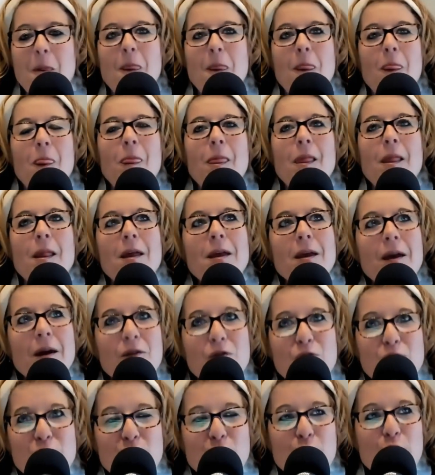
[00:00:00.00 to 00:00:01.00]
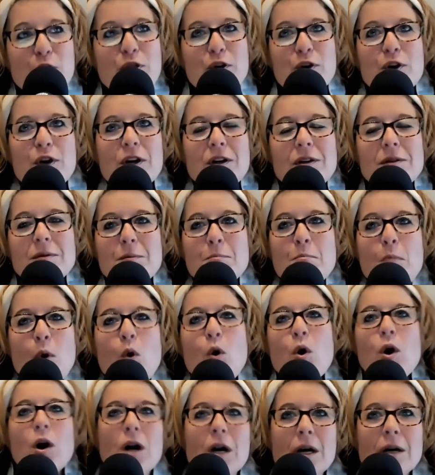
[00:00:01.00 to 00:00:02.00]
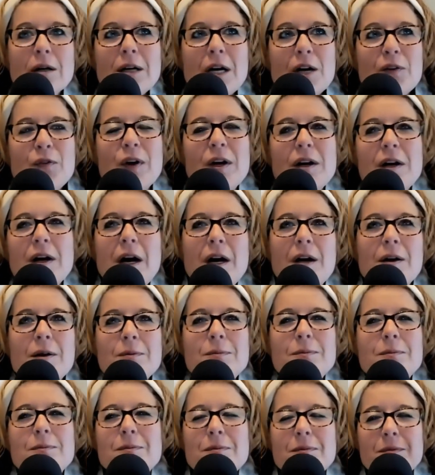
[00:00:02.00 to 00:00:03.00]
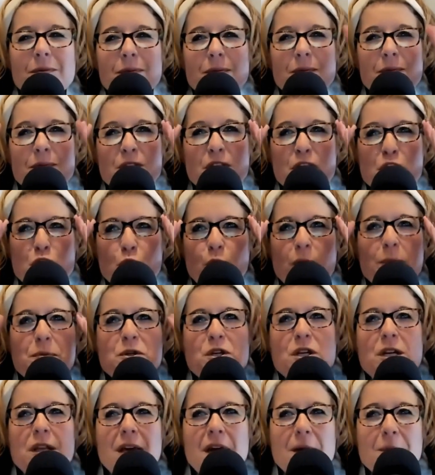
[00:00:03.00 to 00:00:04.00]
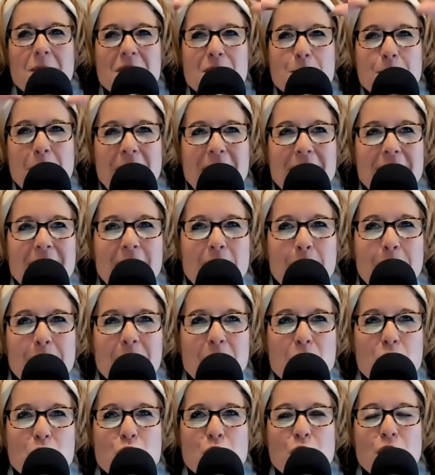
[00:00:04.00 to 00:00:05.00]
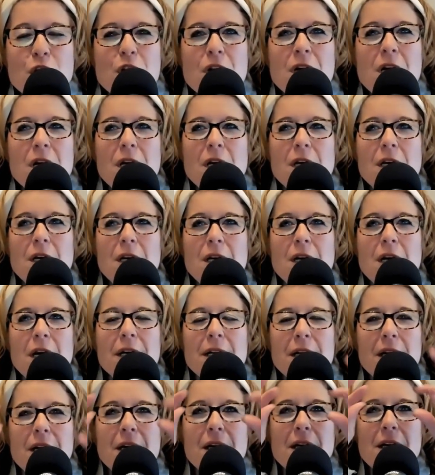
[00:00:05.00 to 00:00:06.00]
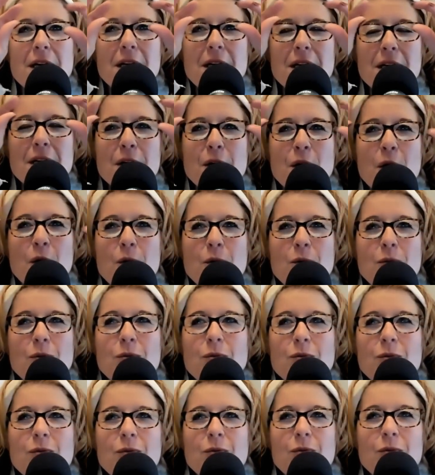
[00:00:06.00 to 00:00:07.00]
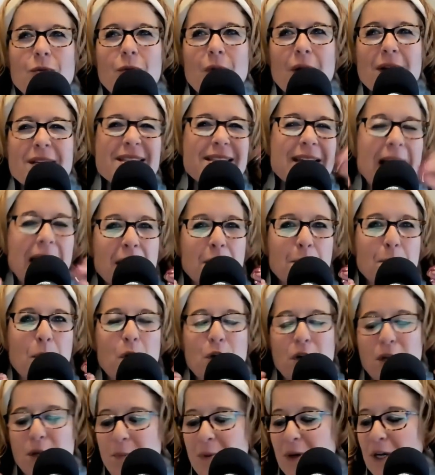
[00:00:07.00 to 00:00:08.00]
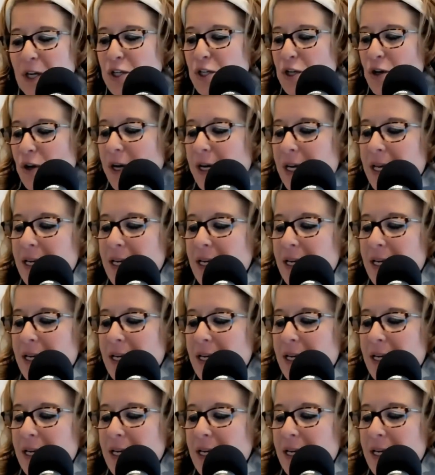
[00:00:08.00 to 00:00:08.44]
further, more of a description of them. He's painting a picture, a second part of the picture, and he says,